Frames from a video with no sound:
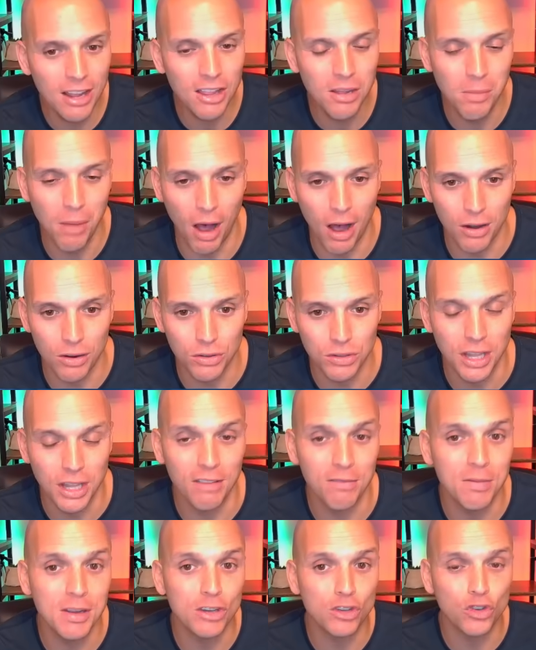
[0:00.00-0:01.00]
models.
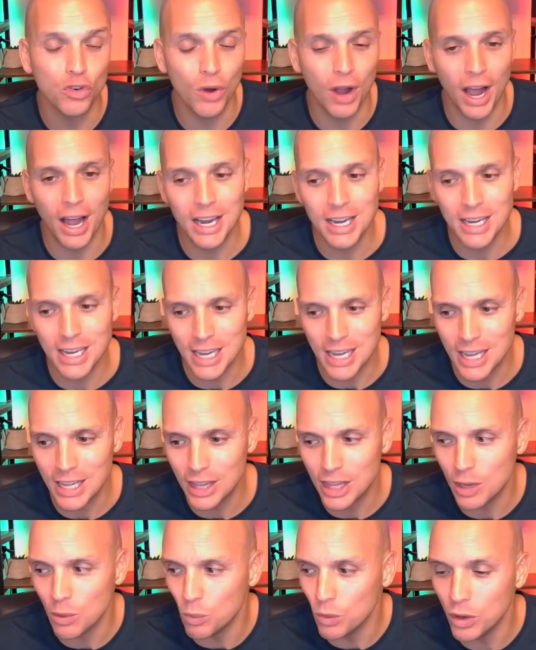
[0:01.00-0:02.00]
They've been trying to
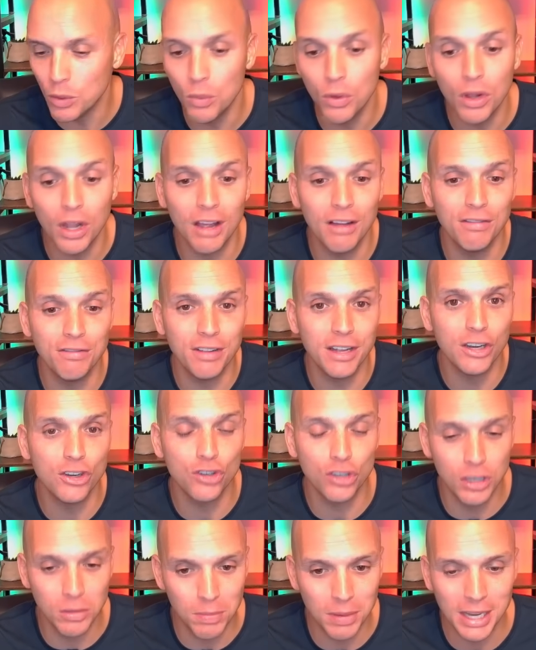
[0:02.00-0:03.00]
hint that we will
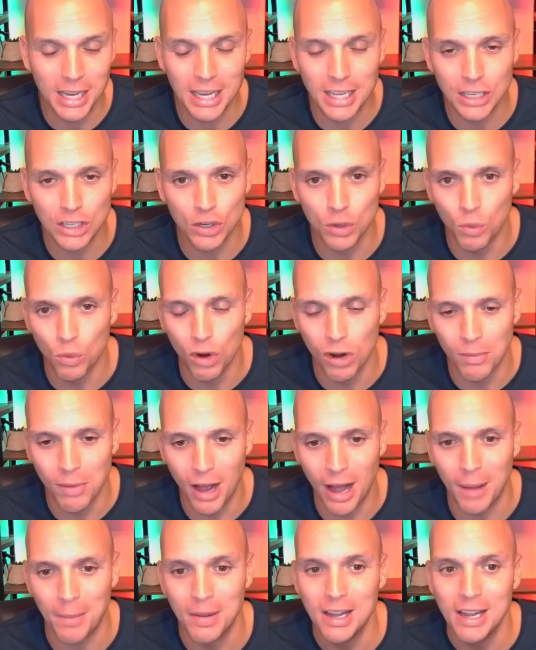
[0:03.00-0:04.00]
eventually begin to warm
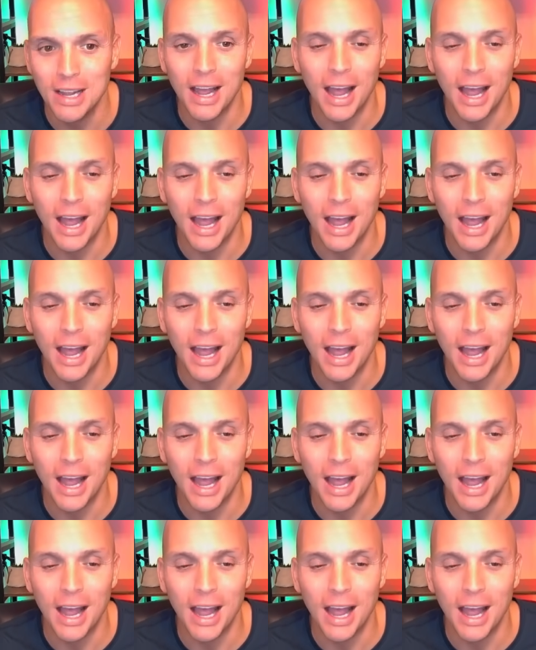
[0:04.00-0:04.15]
up.